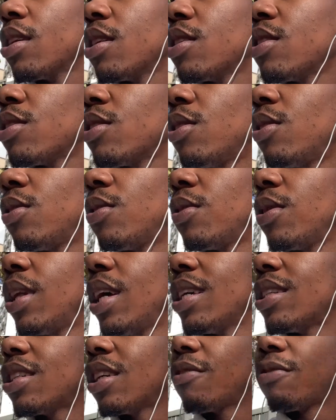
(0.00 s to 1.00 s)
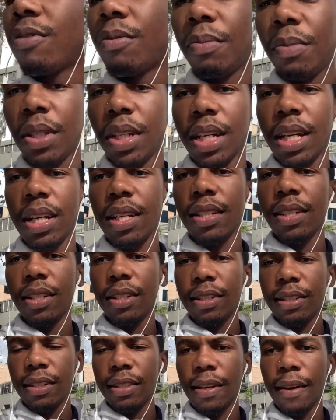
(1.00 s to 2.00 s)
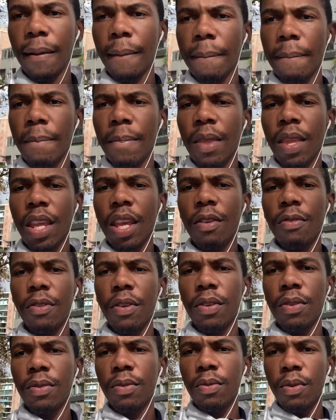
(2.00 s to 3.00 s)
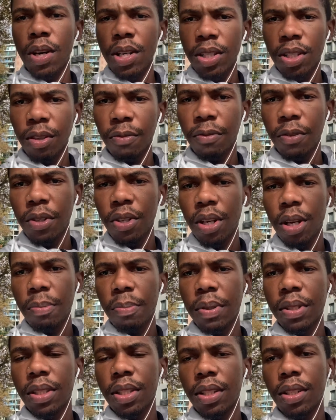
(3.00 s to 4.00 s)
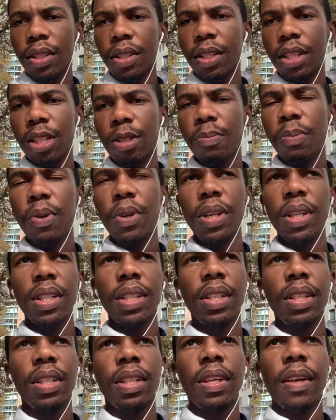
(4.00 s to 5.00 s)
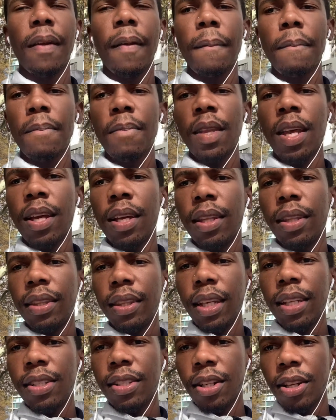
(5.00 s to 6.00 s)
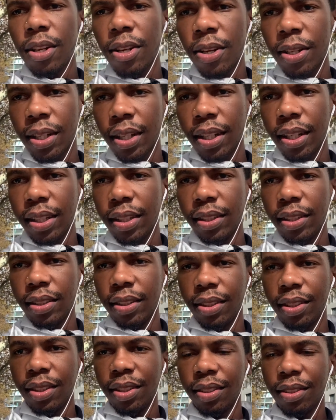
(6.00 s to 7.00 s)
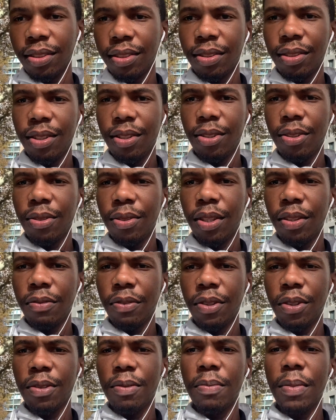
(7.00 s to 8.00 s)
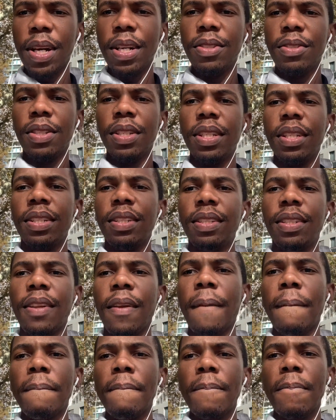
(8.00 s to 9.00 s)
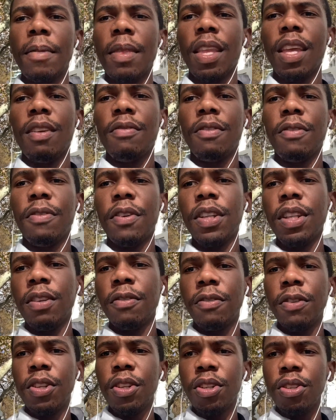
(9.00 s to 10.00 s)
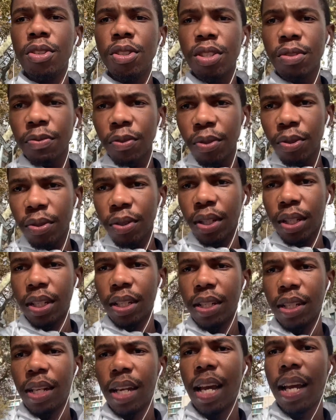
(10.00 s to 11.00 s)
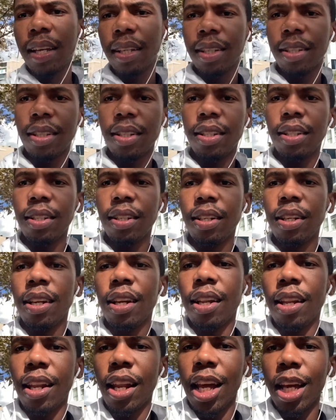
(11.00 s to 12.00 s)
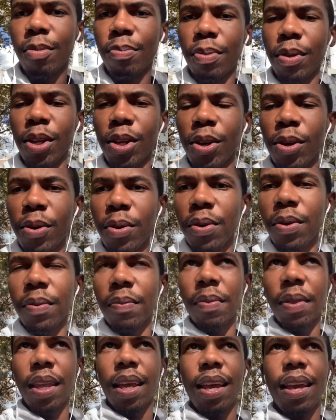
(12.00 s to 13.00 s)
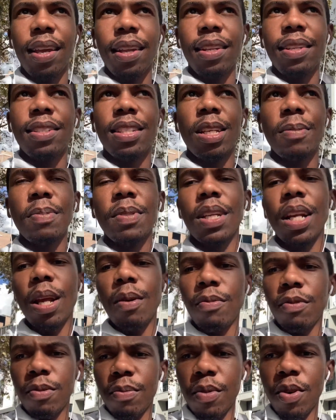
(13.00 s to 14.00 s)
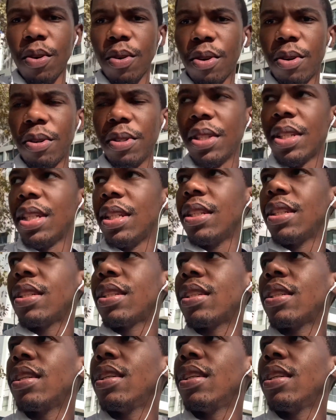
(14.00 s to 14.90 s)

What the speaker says: So that's it from me, guys. And if you watched the video up until this point, thanks a lot. And you know, if you don't mind, you can, if you found the video useful, you can like below and subscribe for more content.